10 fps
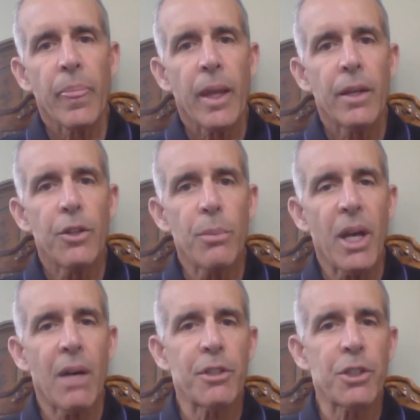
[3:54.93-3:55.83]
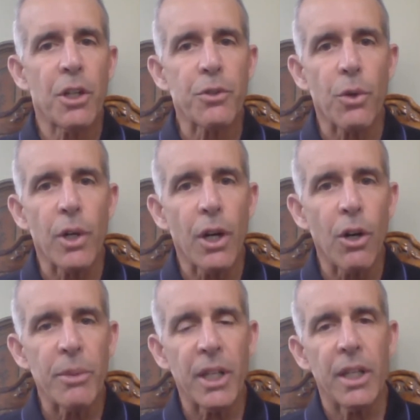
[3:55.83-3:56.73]
You may have a junk drawer at
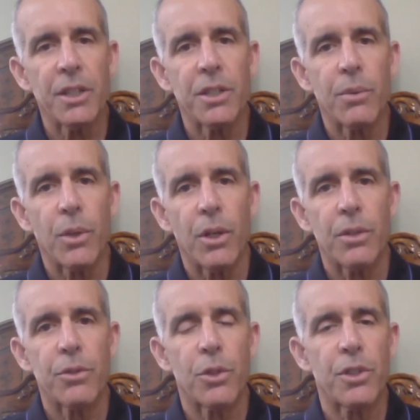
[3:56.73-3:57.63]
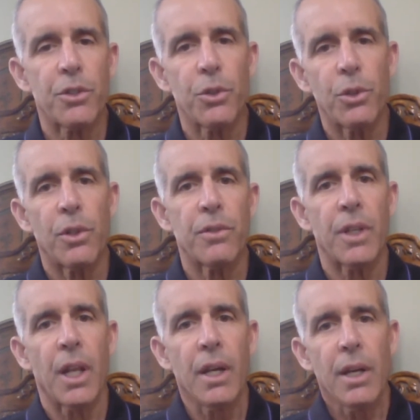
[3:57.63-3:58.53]
home in the kitchen with all sorts of tools and
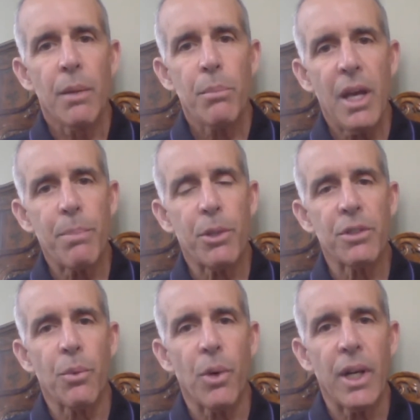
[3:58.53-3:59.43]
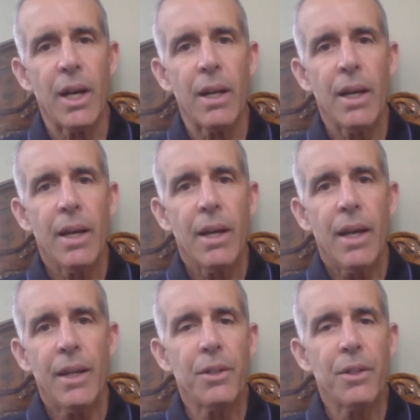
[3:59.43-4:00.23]
papers and whatnot, and you